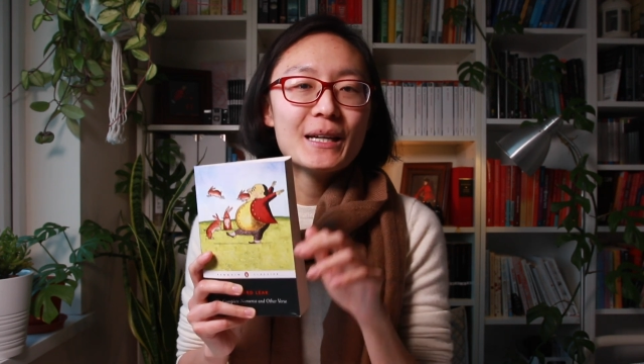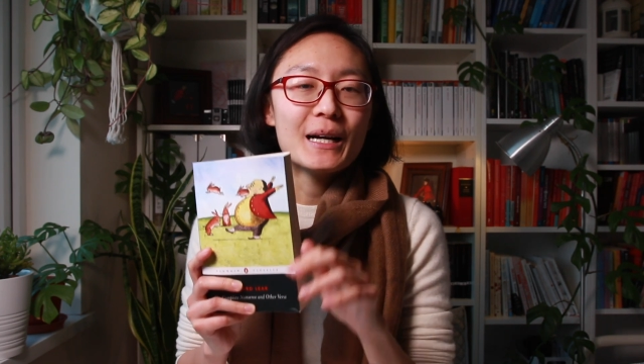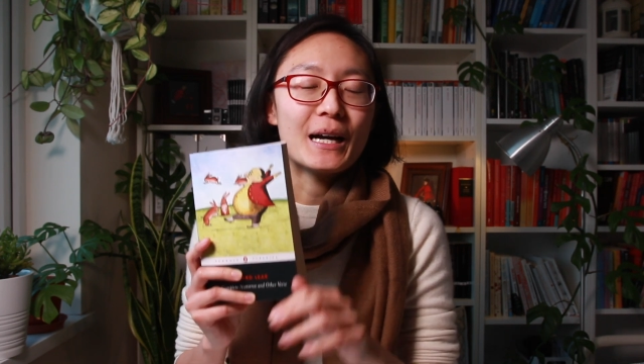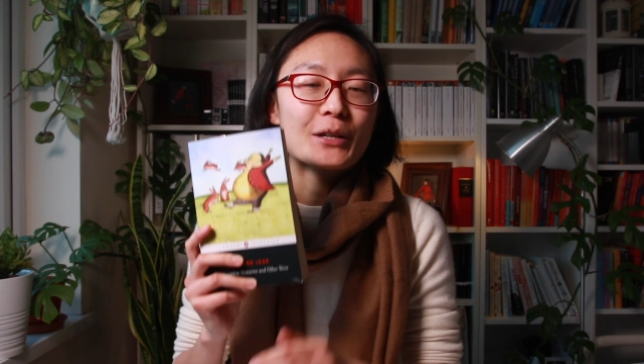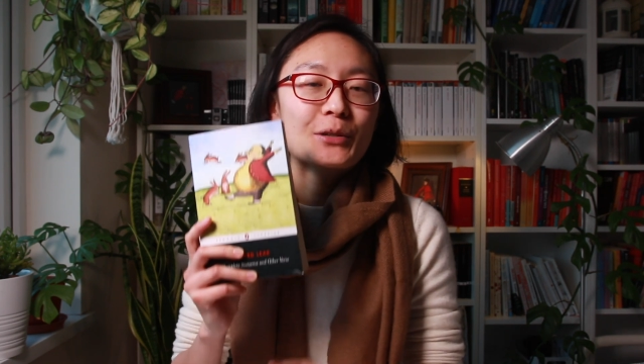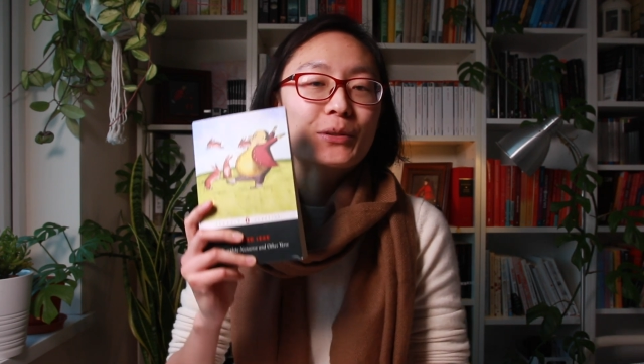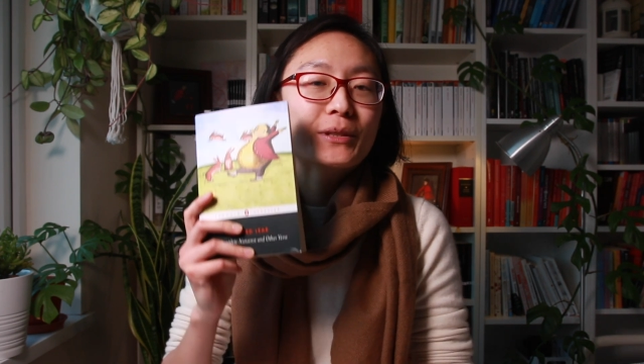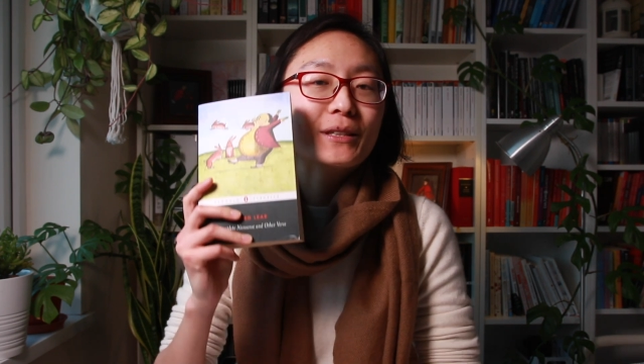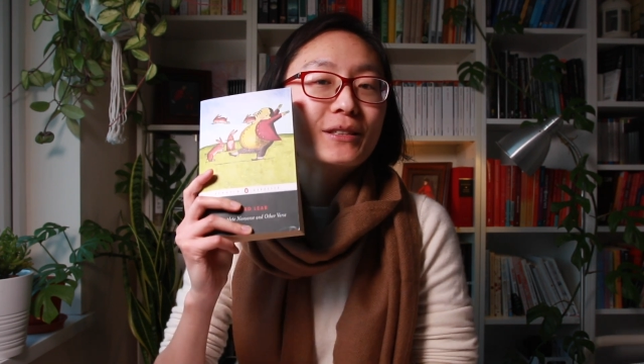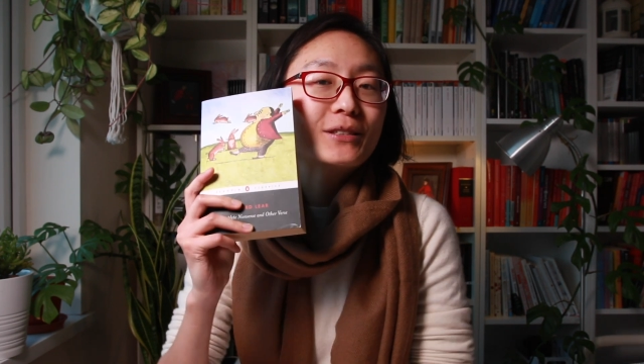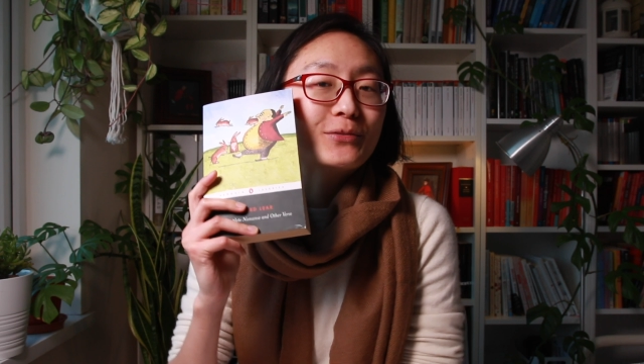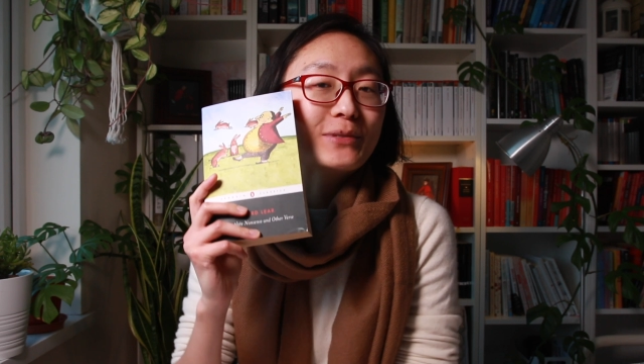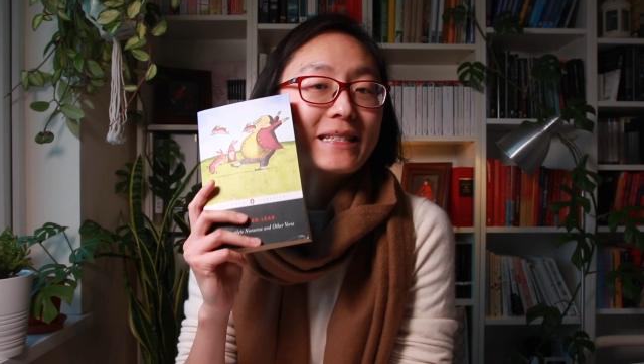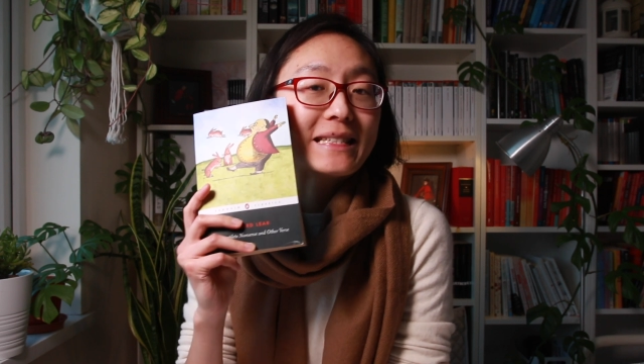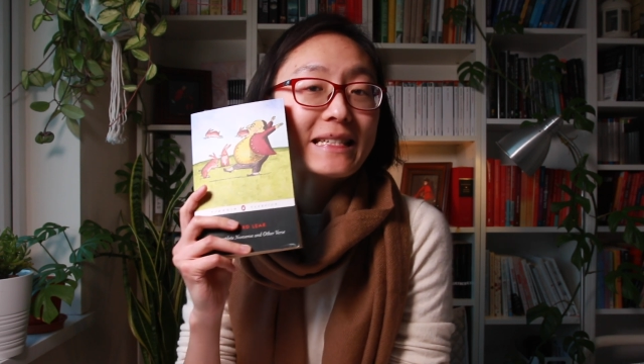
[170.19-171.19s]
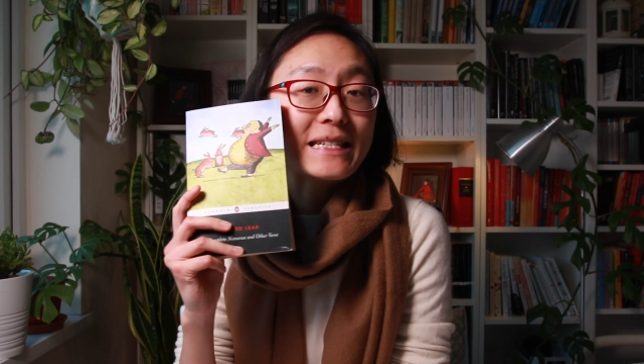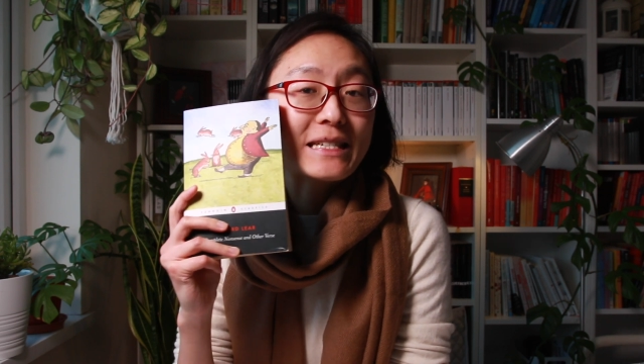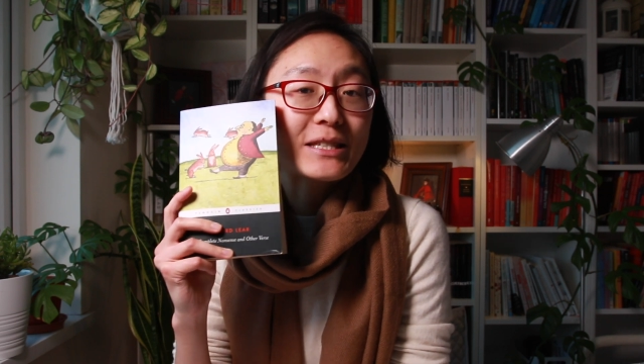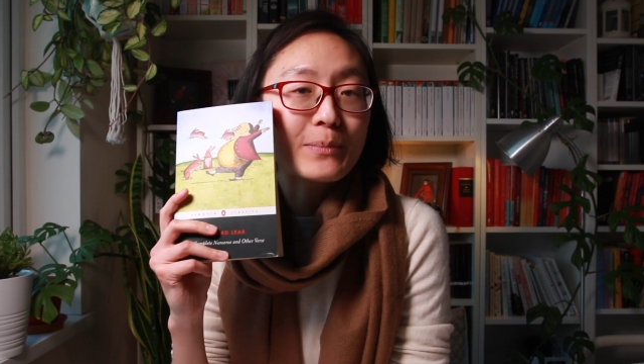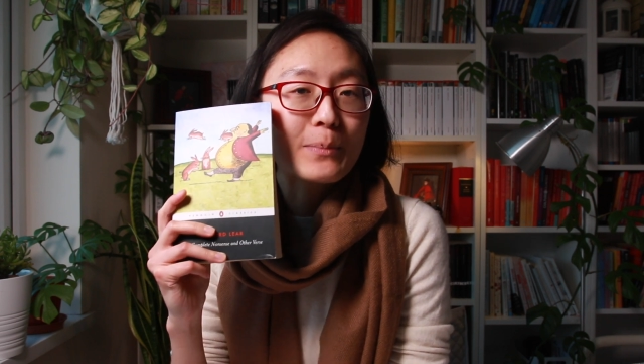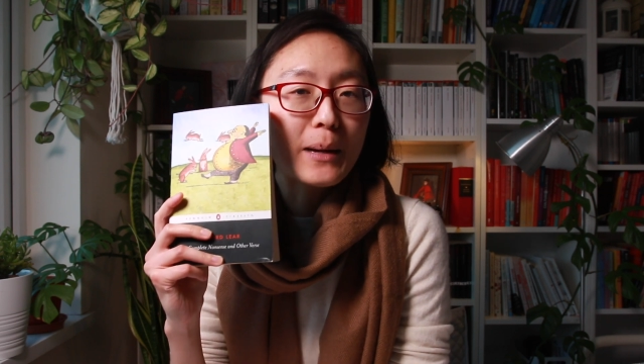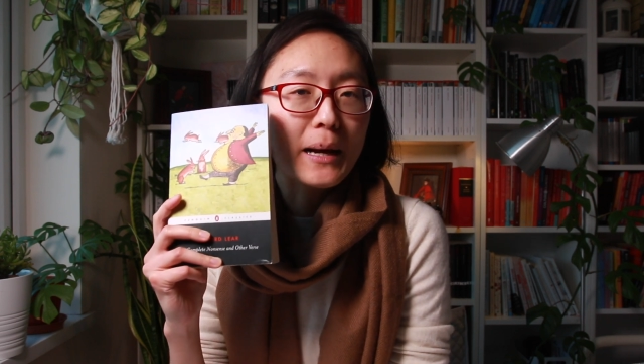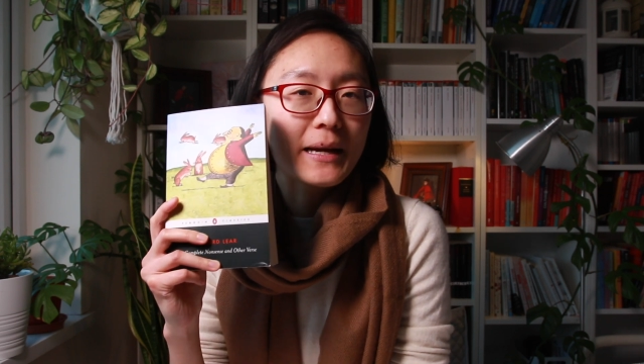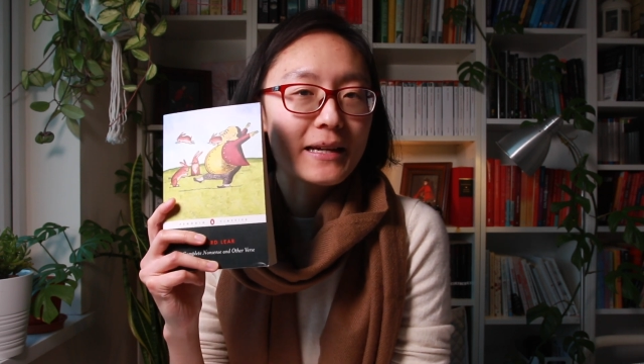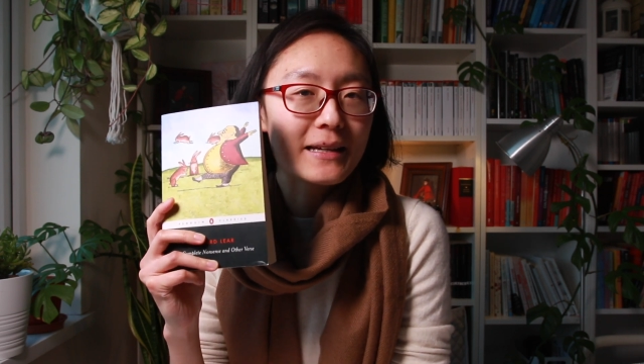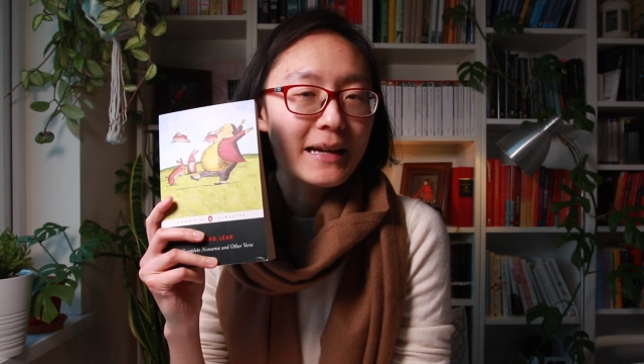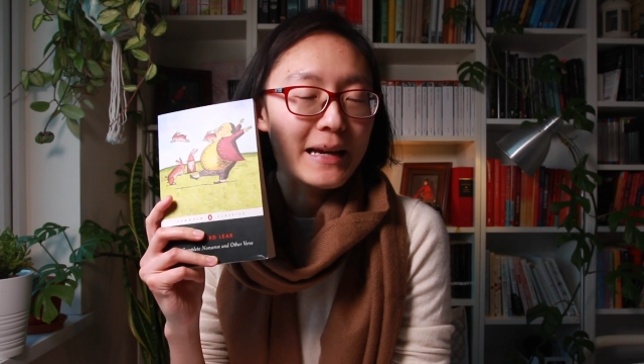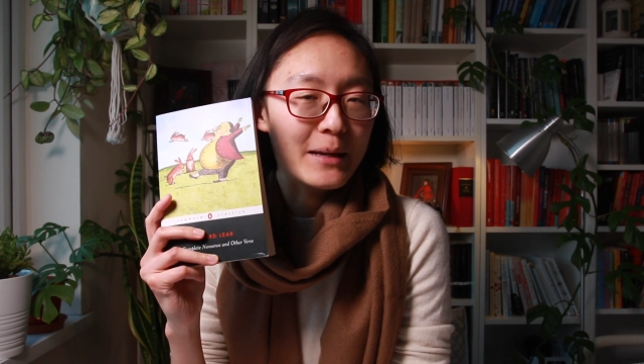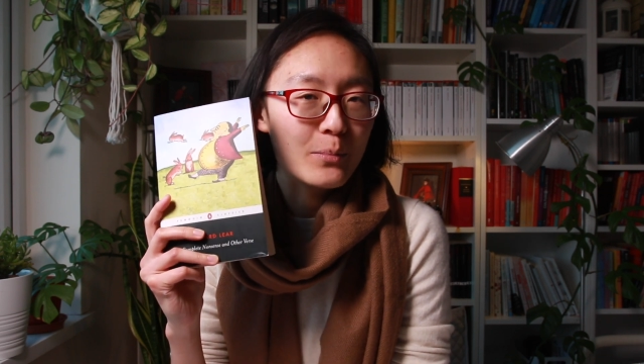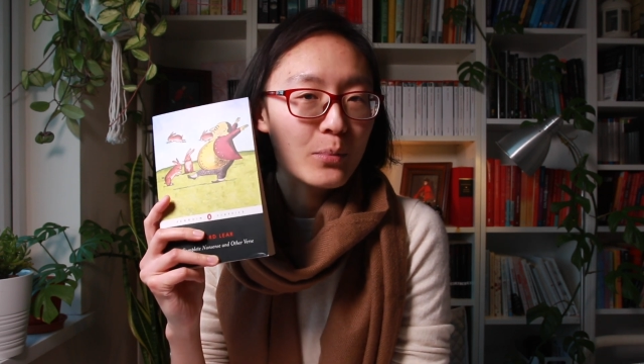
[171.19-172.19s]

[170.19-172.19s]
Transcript: I couldn't resist buying a